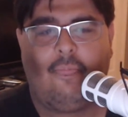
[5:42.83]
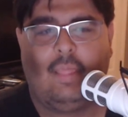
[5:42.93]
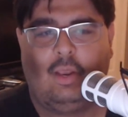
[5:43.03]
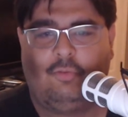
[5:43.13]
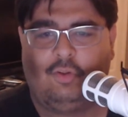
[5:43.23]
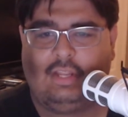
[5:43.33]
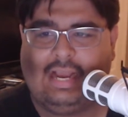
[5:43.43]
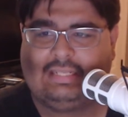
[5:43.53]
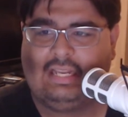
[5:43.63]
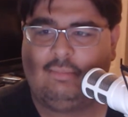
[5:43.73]
if you're the
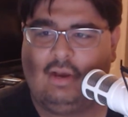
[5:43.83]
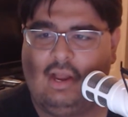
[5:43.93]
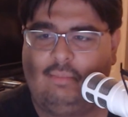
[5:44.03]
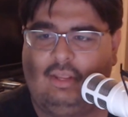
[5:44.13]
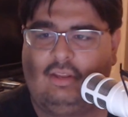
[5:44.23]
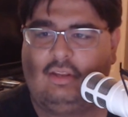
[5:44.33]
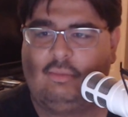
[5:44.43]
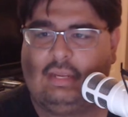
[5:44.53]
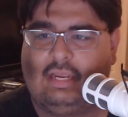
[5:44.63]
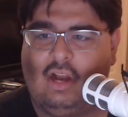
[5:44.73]
guy standing behind me and you're
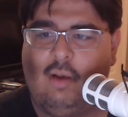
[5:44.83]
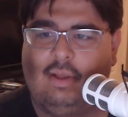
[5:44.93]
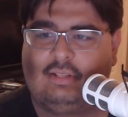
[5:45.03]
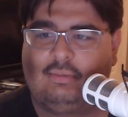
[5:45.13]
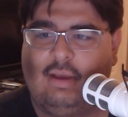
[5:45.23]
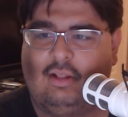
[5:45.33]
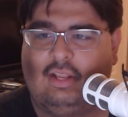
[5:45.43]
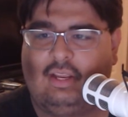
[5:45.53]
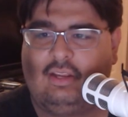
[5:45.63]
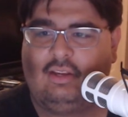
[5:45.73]
making comments about
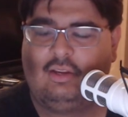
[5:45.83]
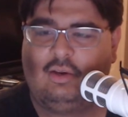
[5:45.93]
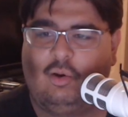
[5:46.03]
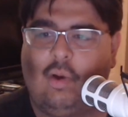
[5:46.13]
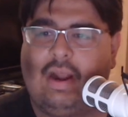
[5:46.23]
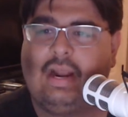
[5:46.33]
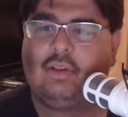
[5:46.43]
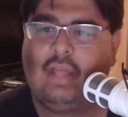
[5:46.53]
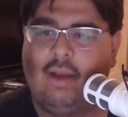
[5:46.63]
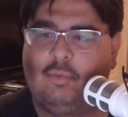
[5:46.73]
like, well, why didn't I do
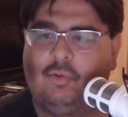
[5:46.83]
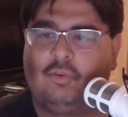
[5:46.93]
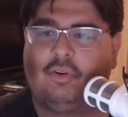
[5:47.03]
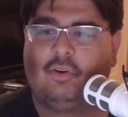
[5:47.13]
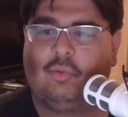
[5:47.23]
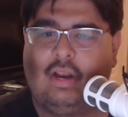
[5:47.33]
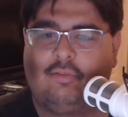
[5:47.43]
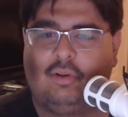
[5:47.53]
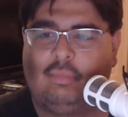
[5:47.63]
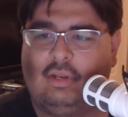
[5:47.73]
that move or
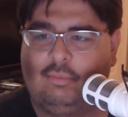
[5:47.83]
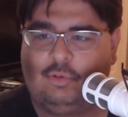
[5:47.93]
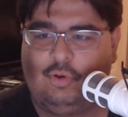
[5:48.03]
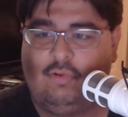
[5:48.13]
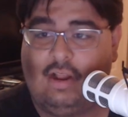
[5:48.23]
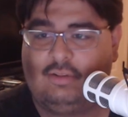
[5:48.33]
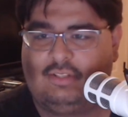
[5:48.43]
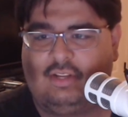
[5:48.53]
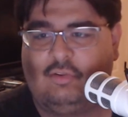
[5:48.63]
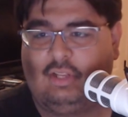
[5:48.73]
whatever in between rounds,
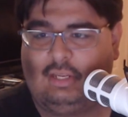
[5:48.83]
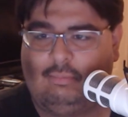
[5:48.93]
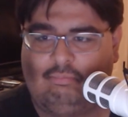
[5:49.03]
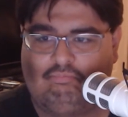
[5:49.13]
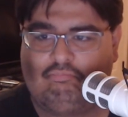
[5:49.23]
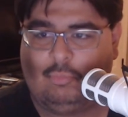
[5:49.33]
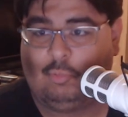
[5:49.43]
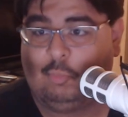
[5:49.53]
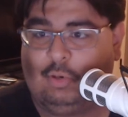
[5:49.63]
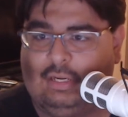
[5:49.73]
it's not really
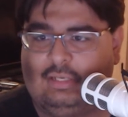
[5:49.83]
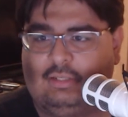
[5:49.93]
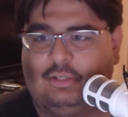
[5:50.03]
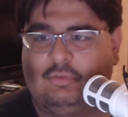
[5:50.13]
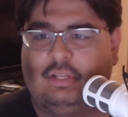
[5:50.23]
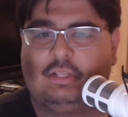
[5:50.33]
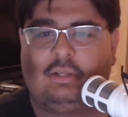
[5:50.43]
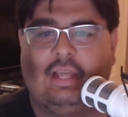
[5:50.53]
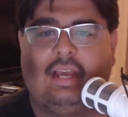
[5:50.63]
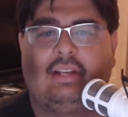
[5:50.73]
appropriate. You shouldn't really do
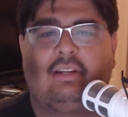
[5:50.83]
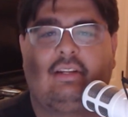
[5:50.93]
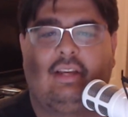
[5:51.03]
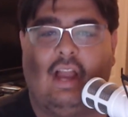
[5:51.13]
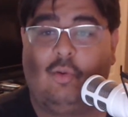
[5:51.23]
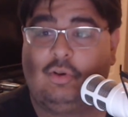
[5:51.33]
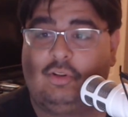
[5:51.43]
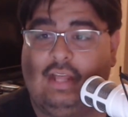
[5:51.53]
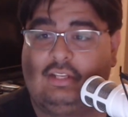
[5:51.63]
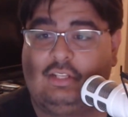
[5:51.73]
that. I wouldn't do
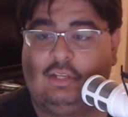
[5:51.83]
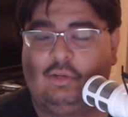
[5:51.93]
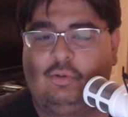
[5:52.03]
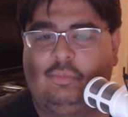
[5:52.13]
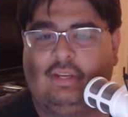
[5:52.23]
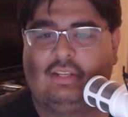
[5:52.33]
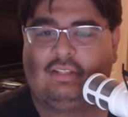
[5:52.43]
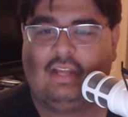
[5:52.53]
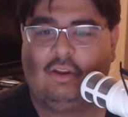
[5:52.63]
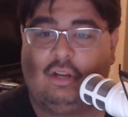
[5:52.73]
that to you because
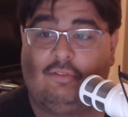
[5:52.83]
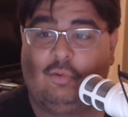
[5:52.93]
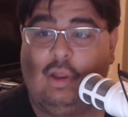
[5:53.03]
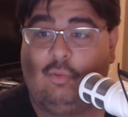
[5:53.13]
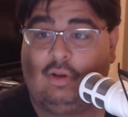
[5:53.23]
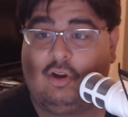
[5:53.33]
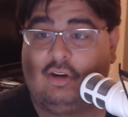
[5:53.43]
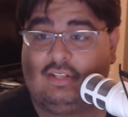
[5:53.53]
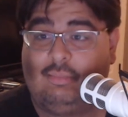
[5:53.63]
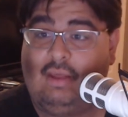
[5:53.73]
now you're giving away what
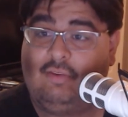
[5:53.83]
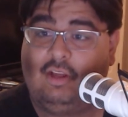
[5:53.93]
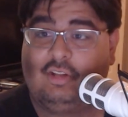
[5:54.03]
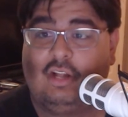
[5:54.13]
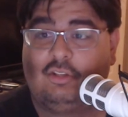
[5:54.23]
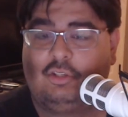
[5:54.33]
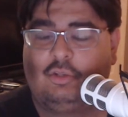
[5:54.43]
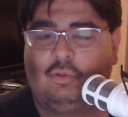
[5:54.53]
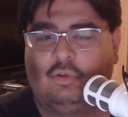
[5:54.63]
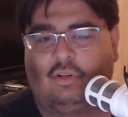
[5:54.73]
cards I may have held on
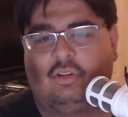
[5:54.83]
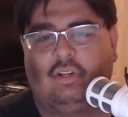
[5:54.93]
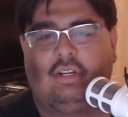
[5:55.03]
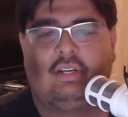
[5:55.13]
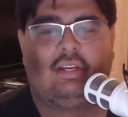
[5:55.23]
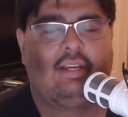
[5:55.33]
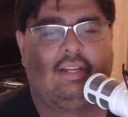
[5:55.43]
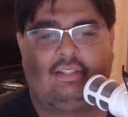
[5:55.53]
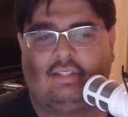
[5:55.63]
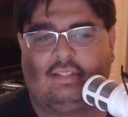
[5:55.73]
to, or
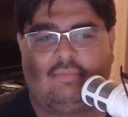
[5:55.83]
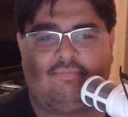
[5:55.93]
it's just